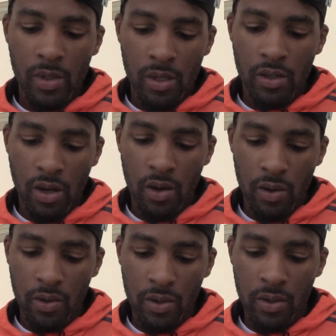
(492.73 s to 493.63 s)

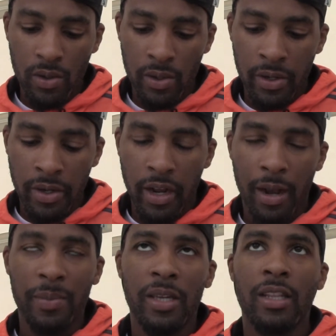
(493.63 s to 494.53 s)
So, I
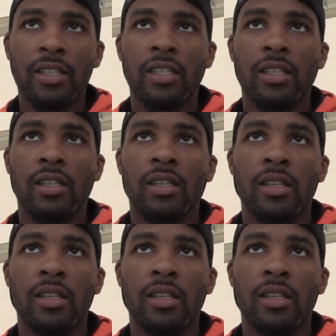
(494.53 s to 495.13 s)
mean, let's